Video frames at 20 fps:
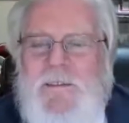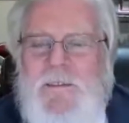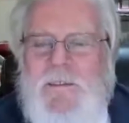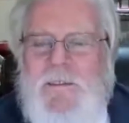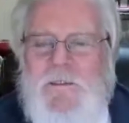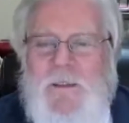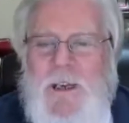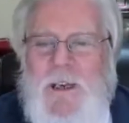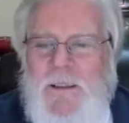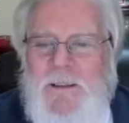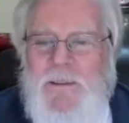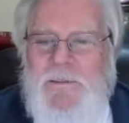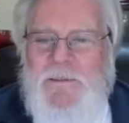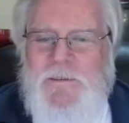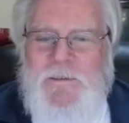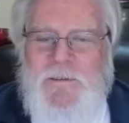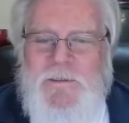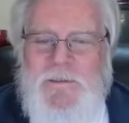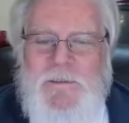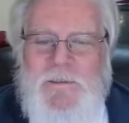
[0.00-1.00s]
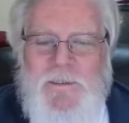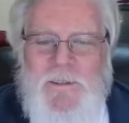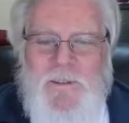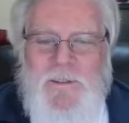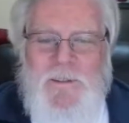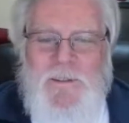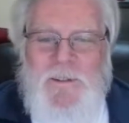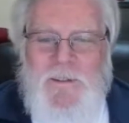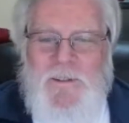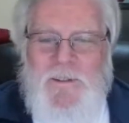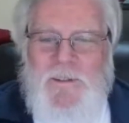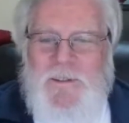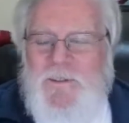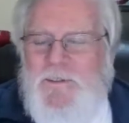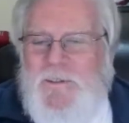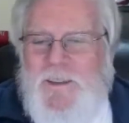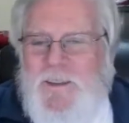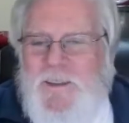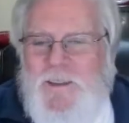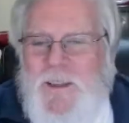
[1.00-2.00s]
Right?
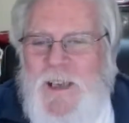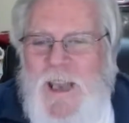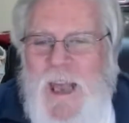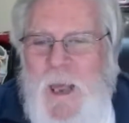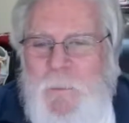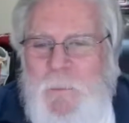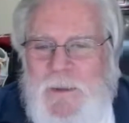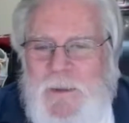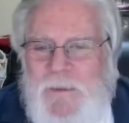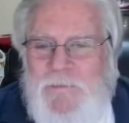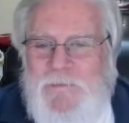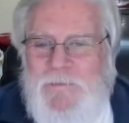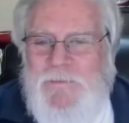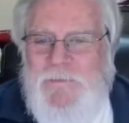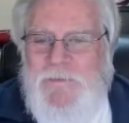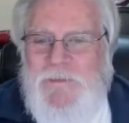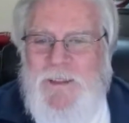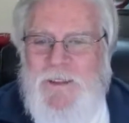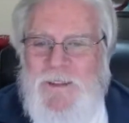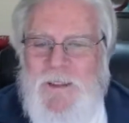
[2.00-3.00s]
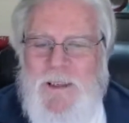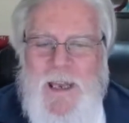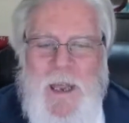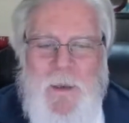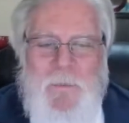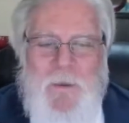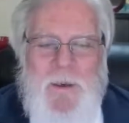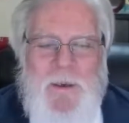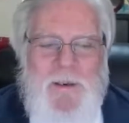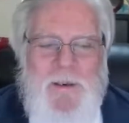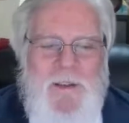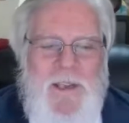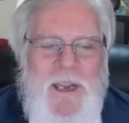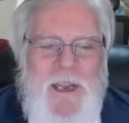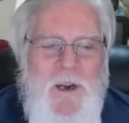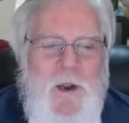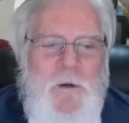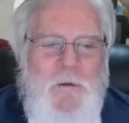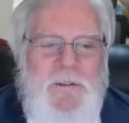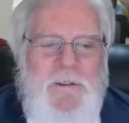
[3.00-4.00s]
Doesn't happen. Doesn't happen. They
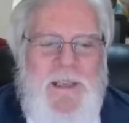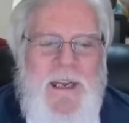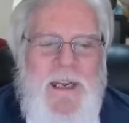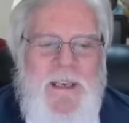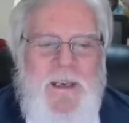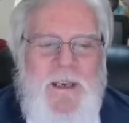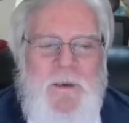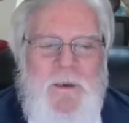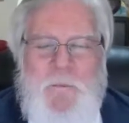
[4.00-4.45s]
don't take it